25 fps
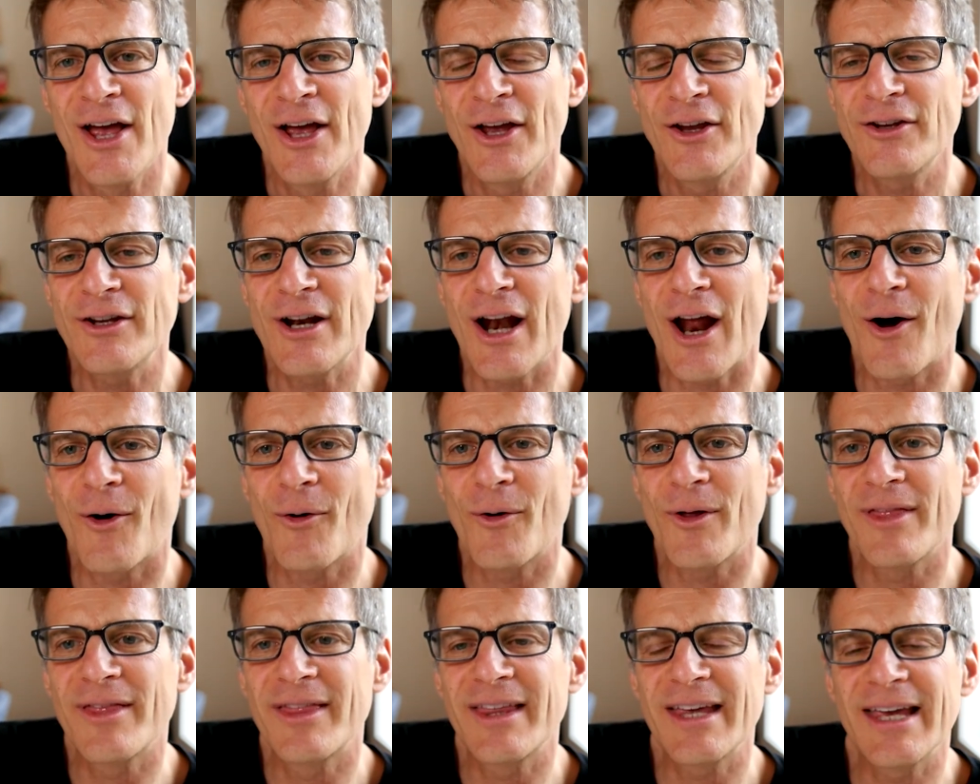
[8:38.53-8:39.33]
You know,
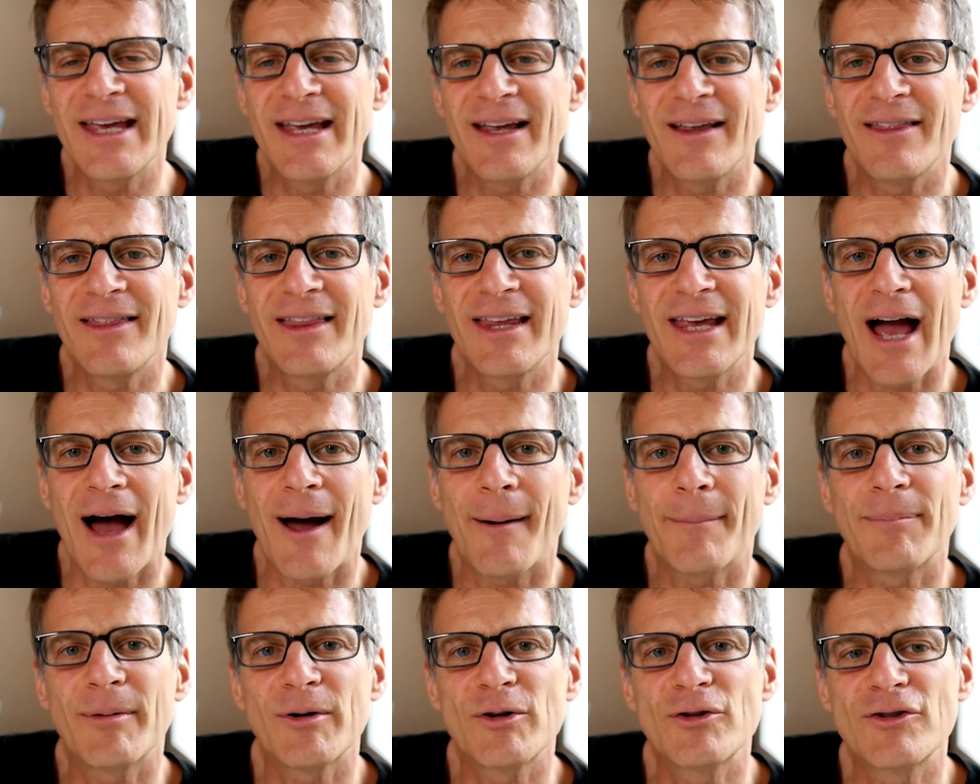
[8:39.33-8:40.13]
the, the
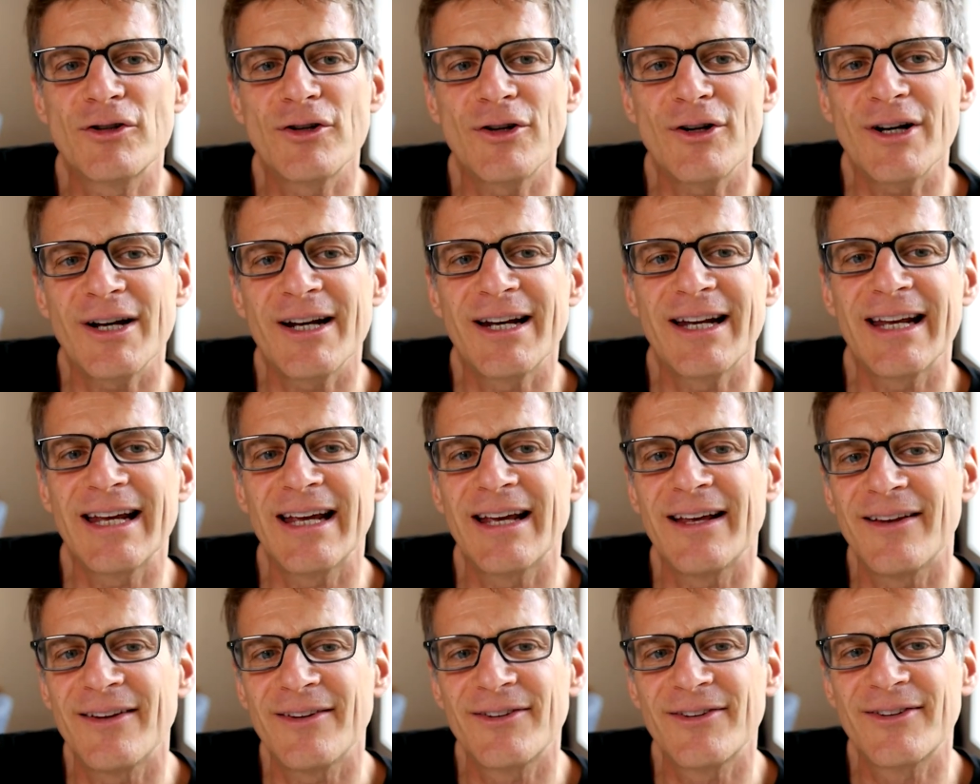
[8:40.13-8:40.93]
opportunity
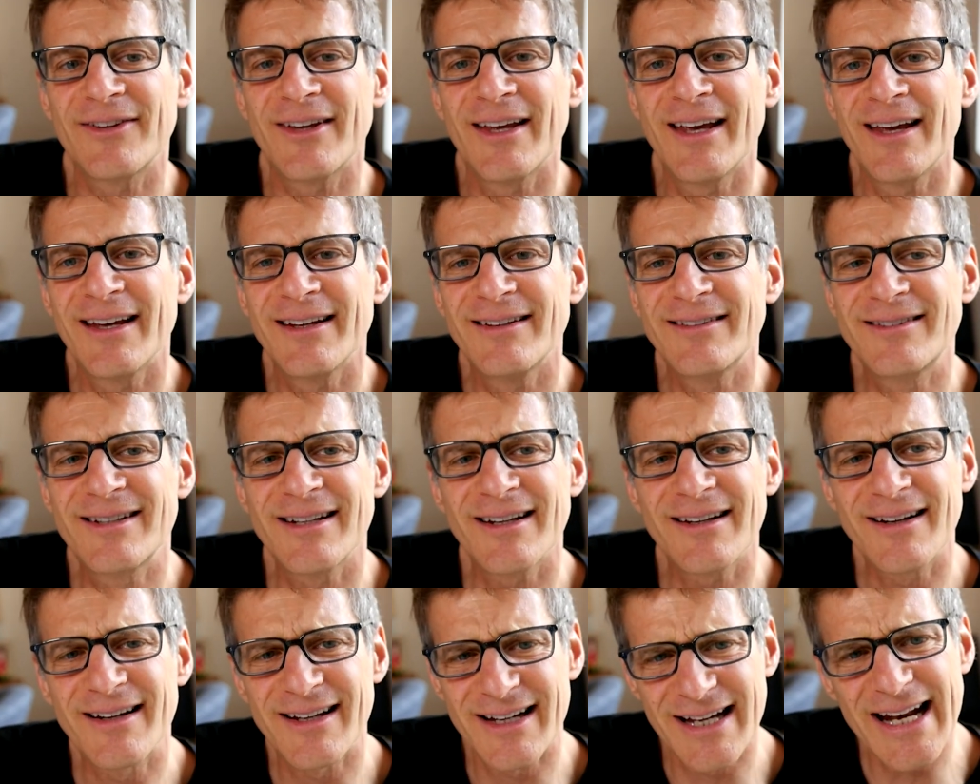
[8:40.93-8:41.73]
is
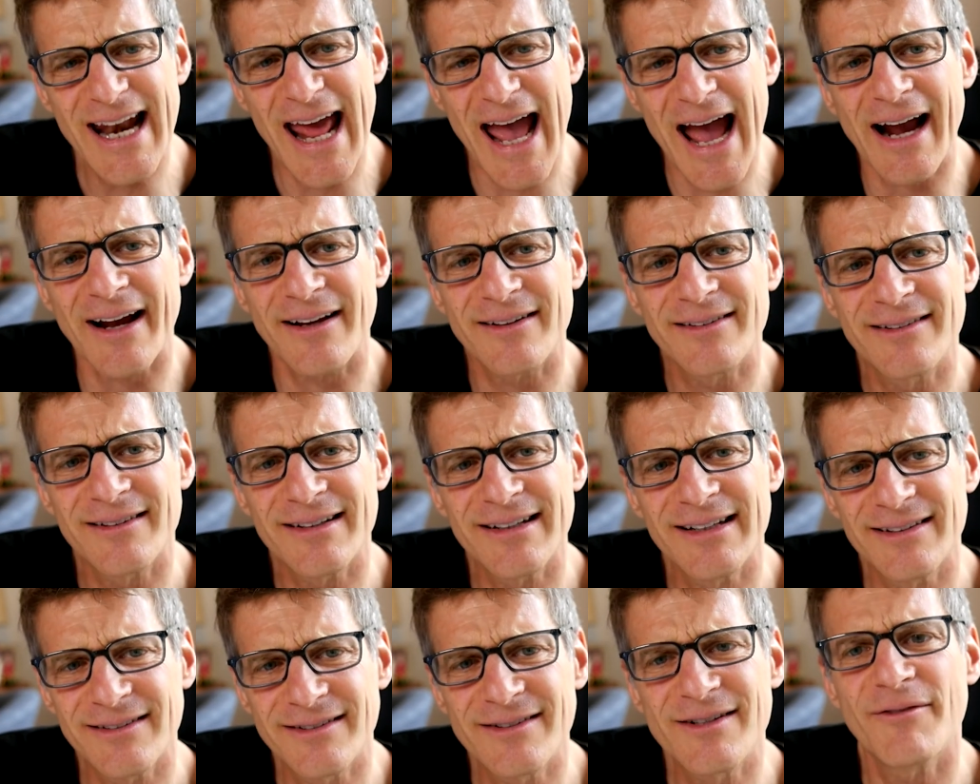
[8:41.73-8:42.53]
to connect,
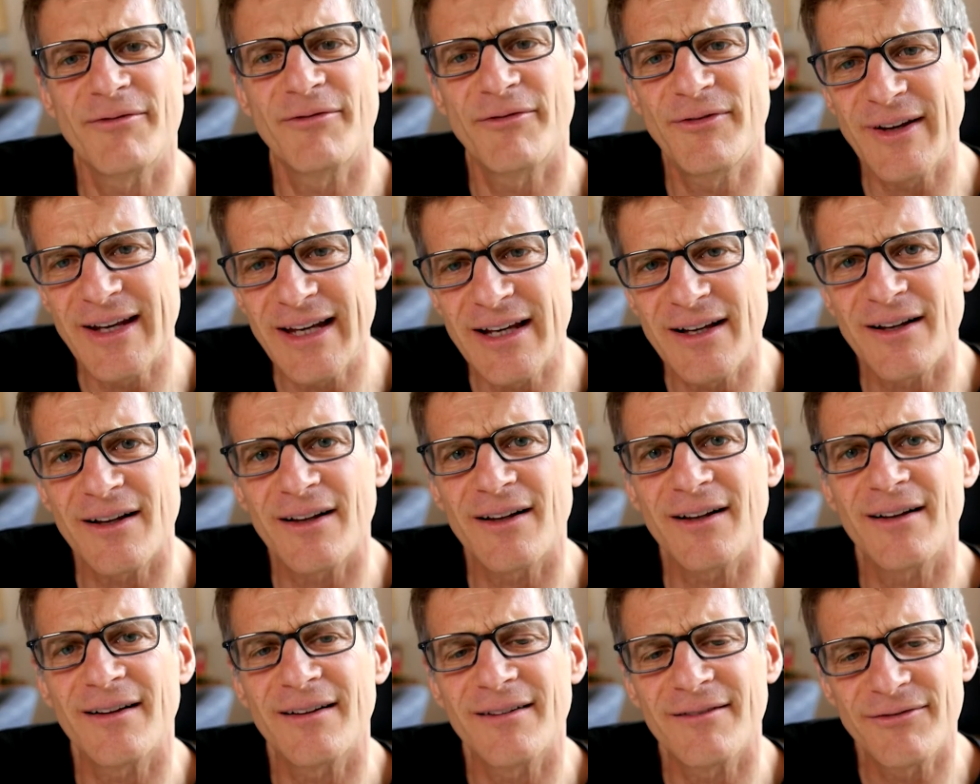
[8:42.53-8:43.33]
is to
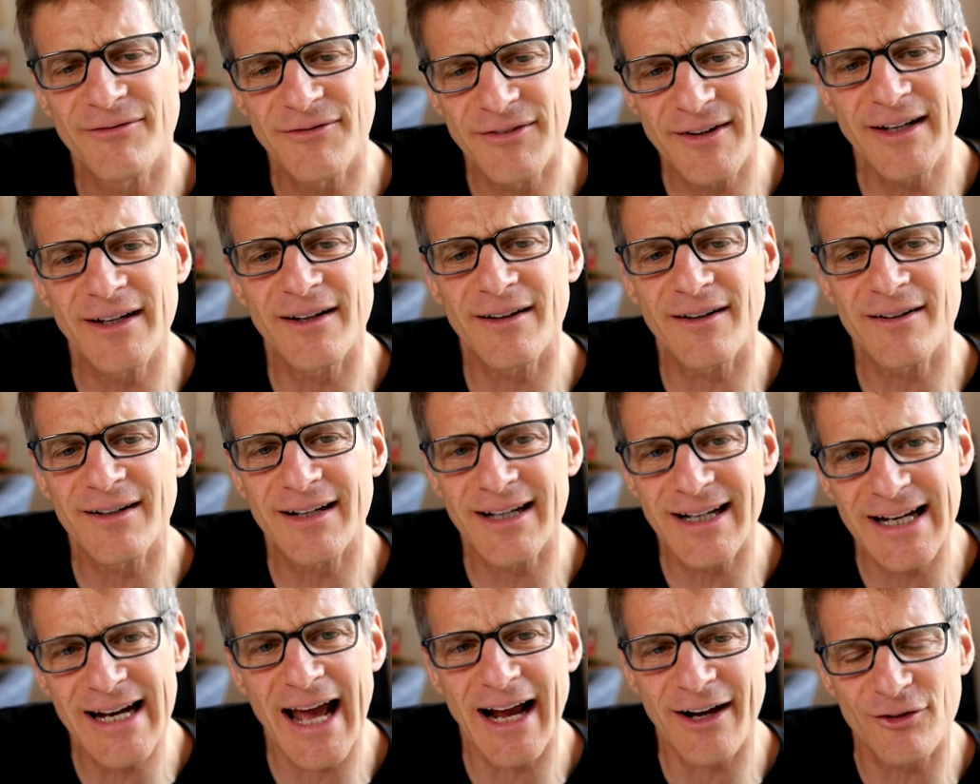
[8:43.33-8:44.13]
feel, feel
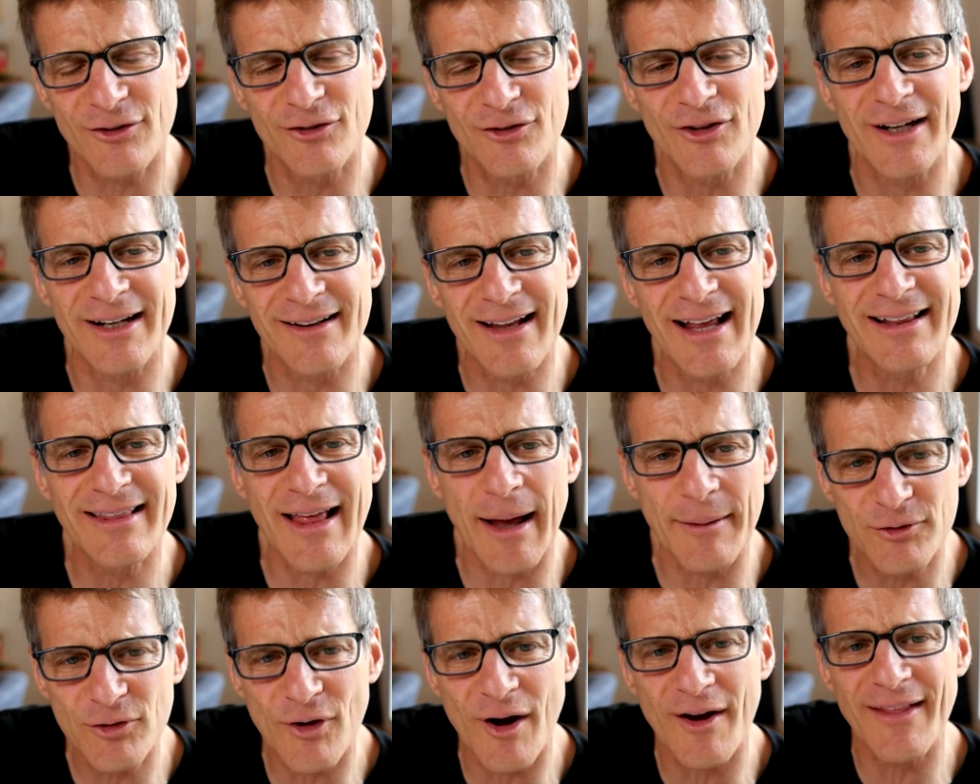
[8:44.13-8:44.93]
connection. Like,
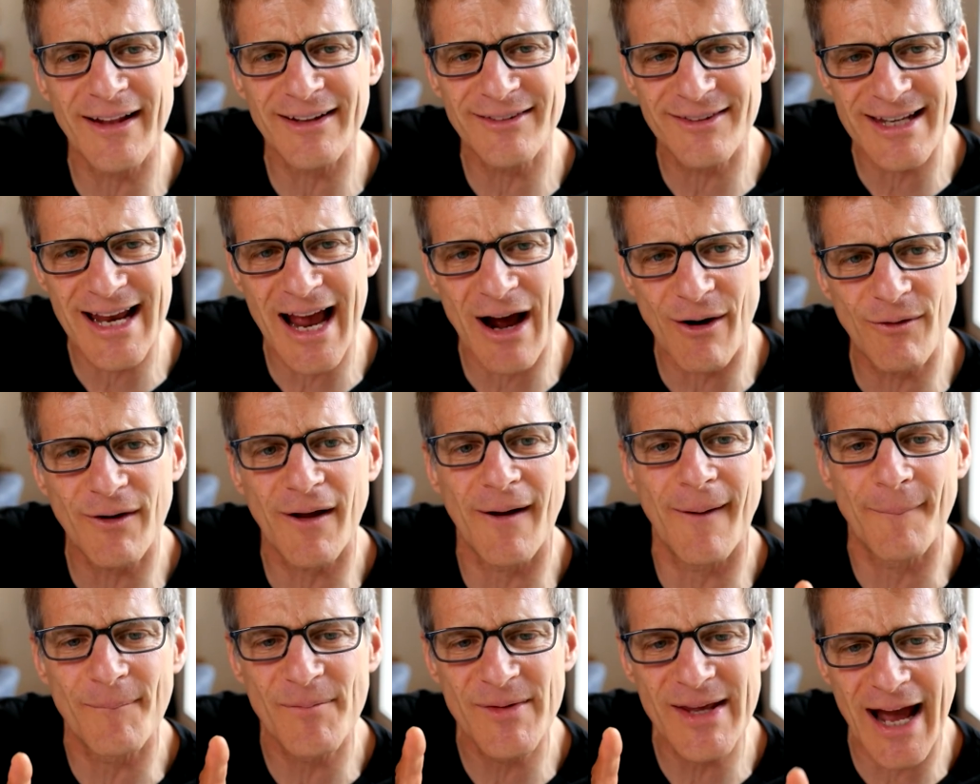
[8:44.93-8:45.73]
I'm sorry, that's the
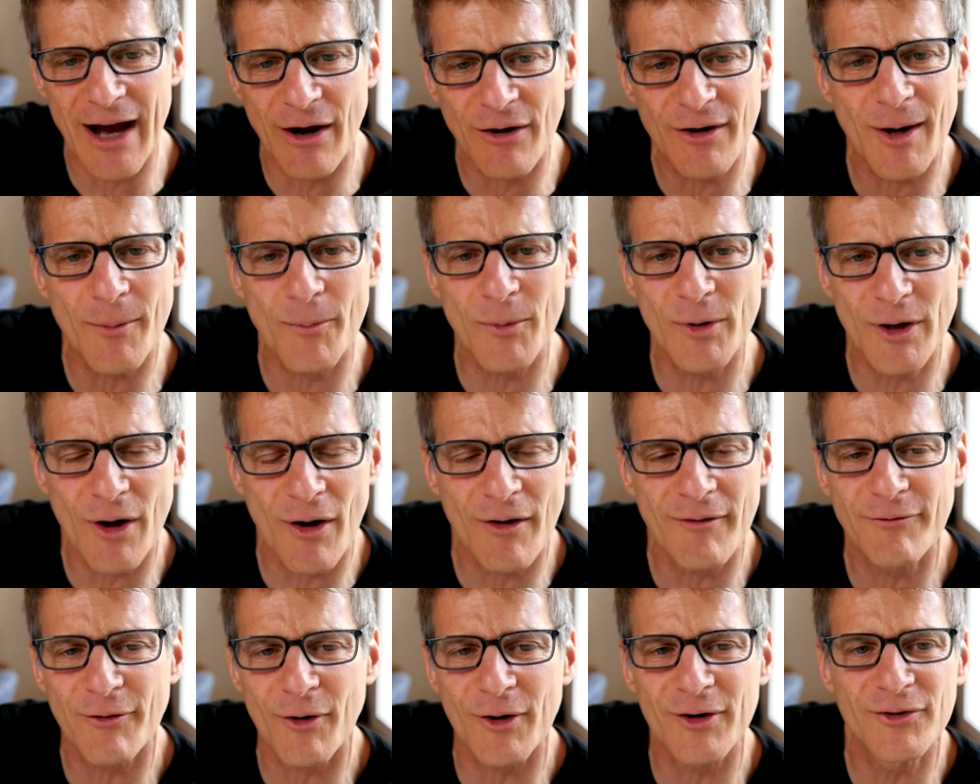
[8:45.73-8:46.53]
outcome. The outcome we're
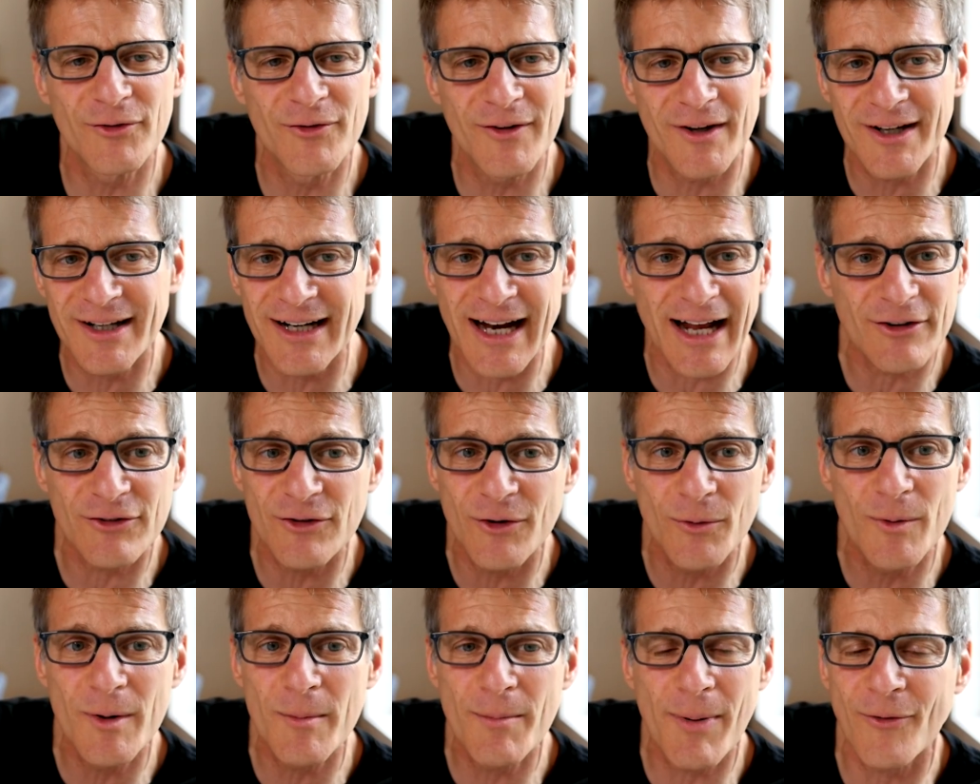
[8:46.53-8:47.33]
going for is feel
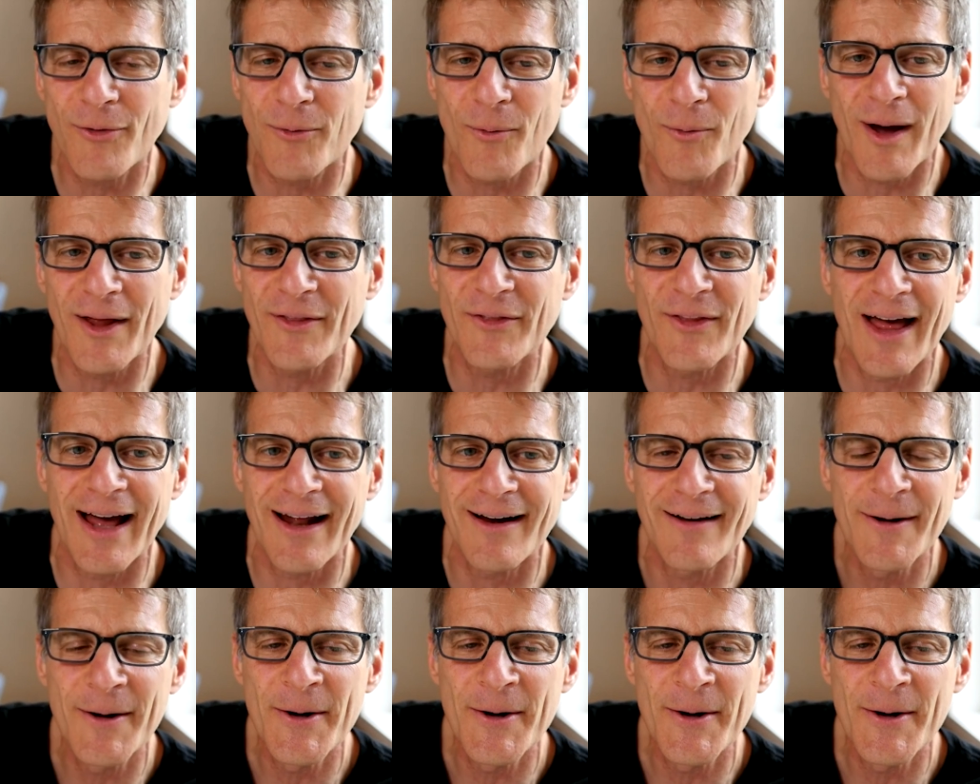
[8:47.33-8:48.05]
connection. We both want that.